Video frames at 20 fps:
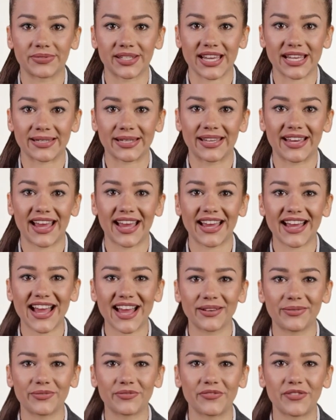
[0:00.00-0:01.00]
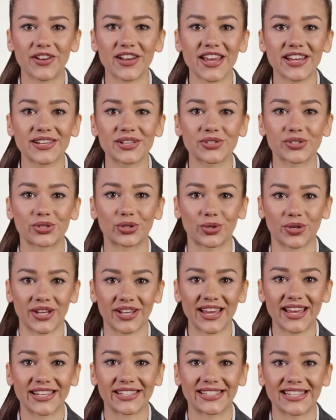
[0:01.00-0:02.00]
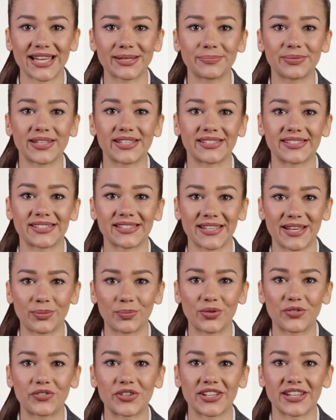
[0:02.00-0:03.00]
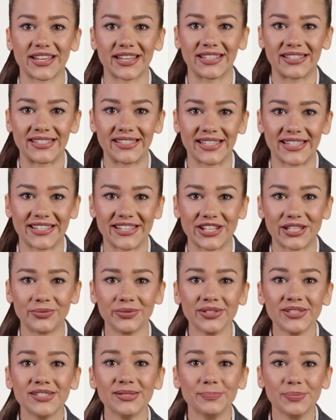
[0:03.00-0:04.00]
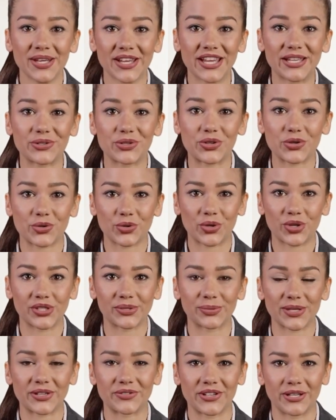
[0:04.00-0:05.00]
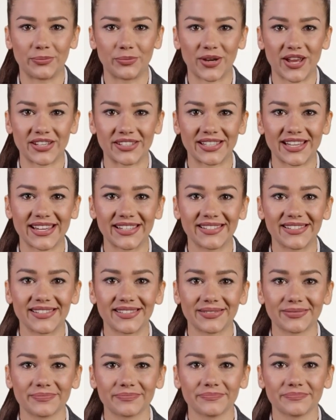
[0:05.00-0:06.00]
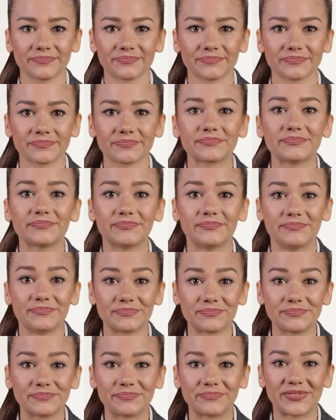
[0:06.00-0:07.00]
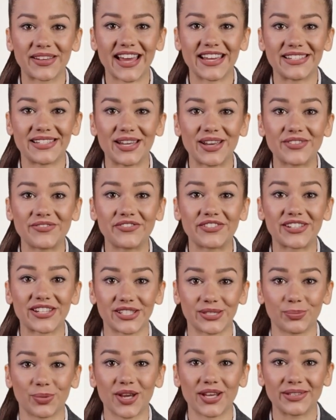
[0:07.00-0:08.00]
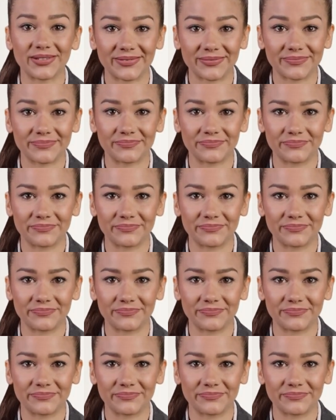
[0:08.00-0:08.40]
Keep an eye out for other Storyline templates that will release so that you can speed up your course building process. That's all for this one.